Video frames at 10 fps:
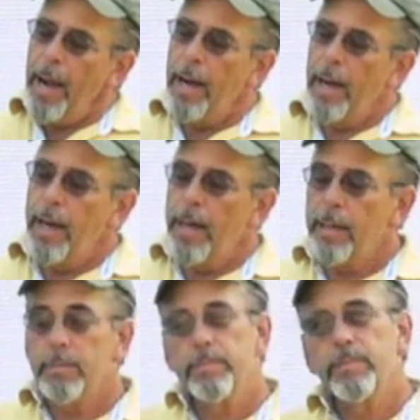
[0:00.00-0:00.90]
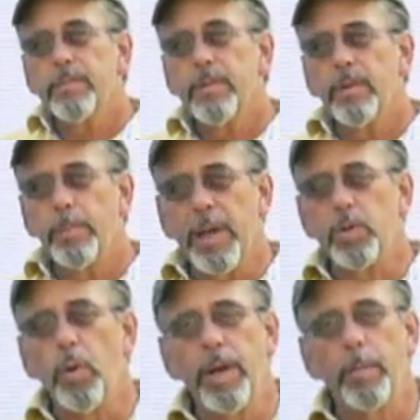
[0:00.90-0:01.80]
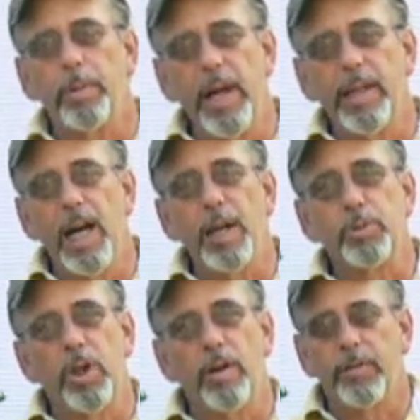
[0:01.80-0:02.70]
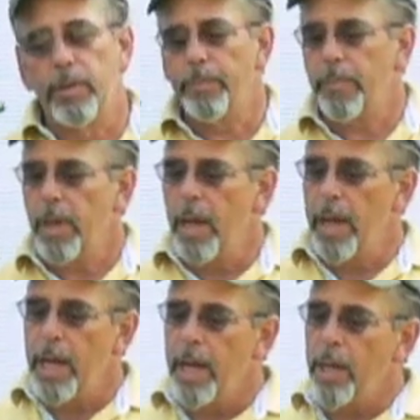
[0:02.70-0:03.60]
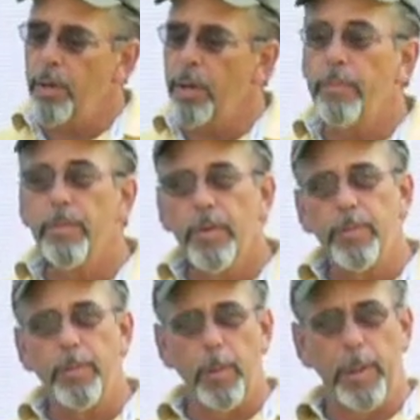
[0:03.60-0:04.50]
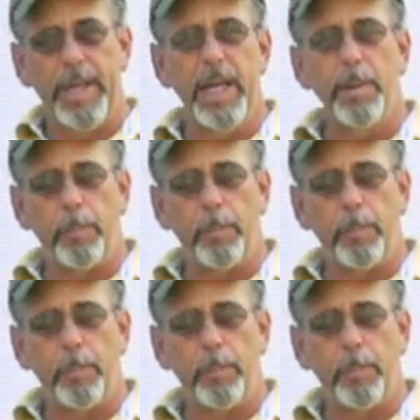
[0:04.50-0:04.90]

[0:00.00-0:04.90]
the best way to apply lime sulfur. And the key